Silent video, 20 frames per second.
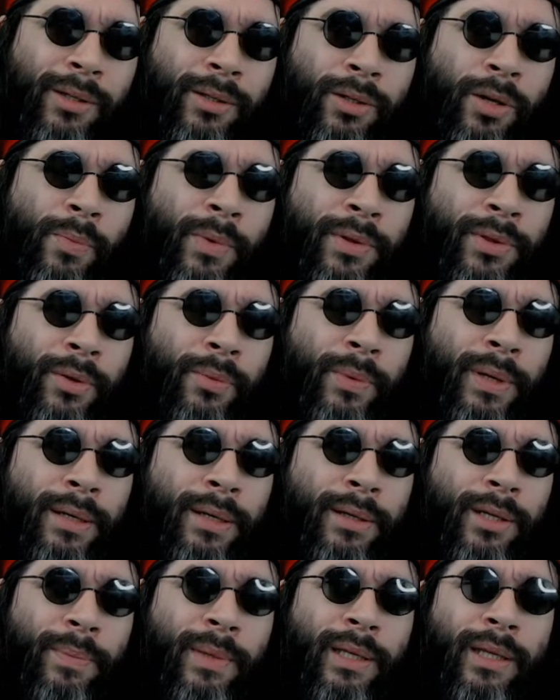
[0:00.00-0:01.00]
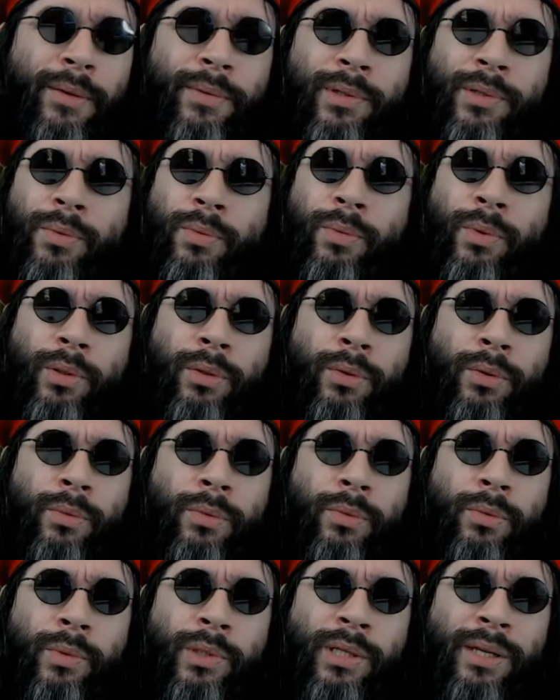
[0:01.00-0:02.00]
Gone with the Wind, I mean, that was
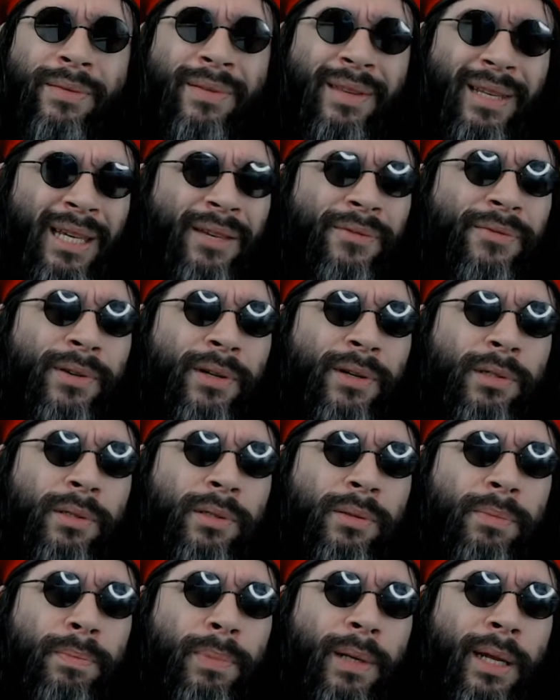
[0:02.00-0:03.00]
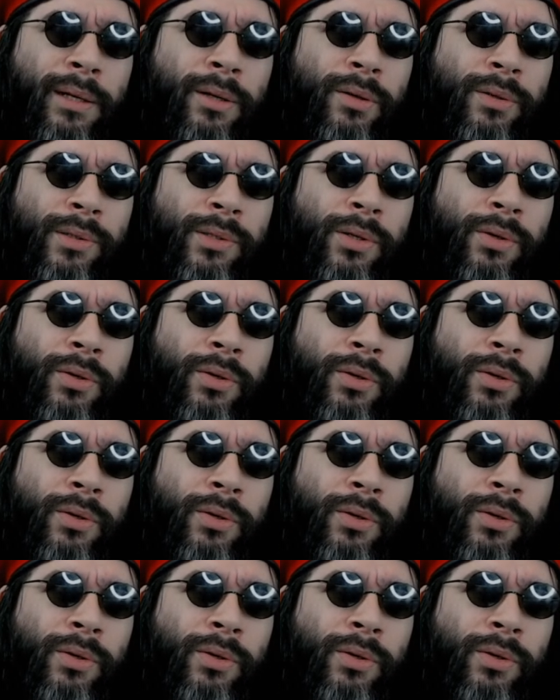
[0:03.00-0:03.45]
it the first black Oscar,